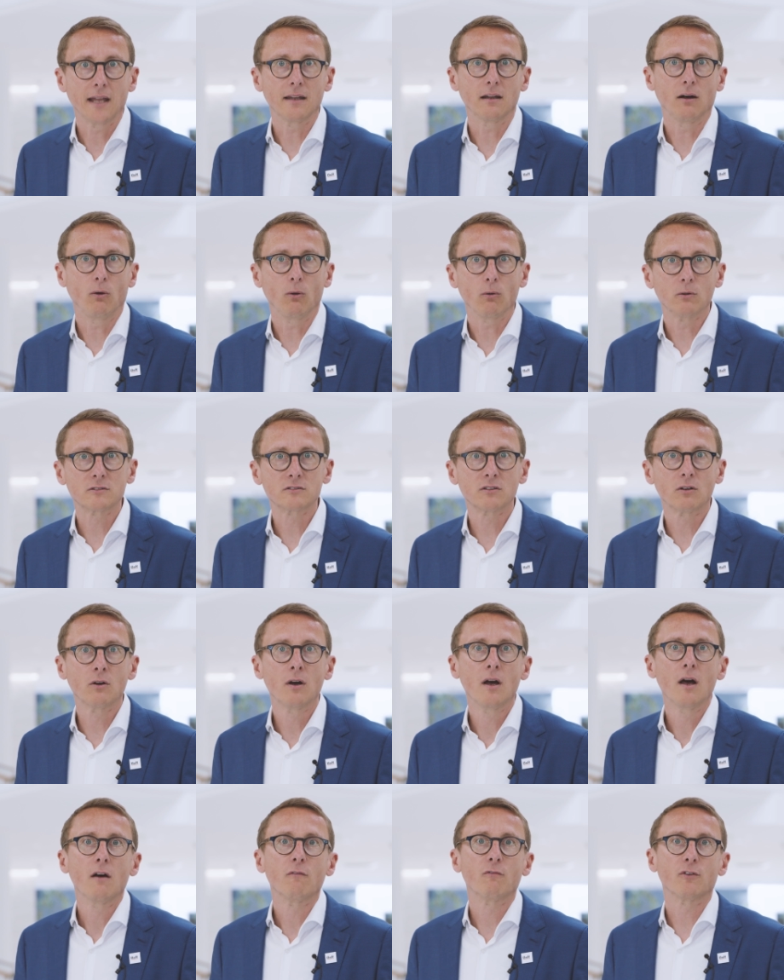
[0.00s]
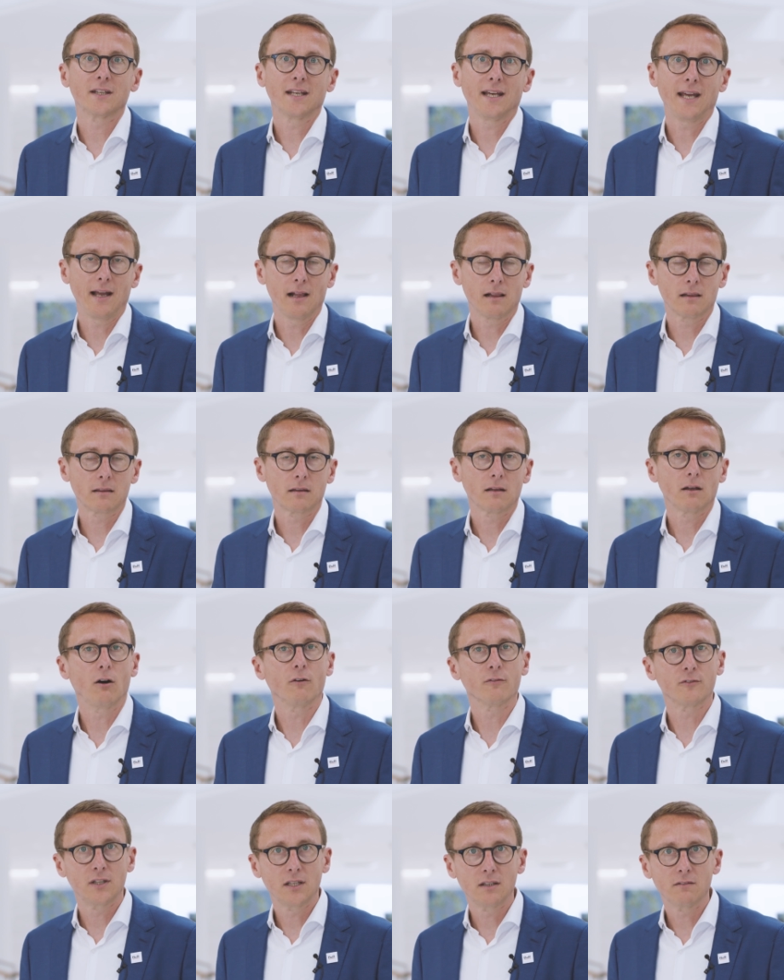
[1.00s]
and also for the health
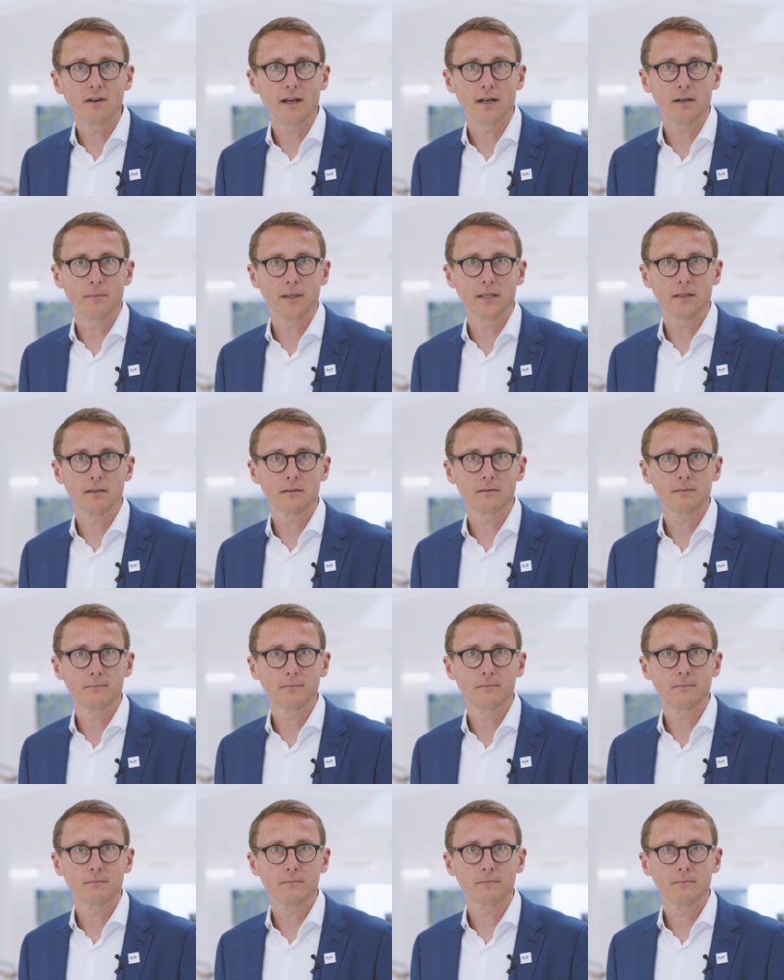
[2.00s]
of the environment.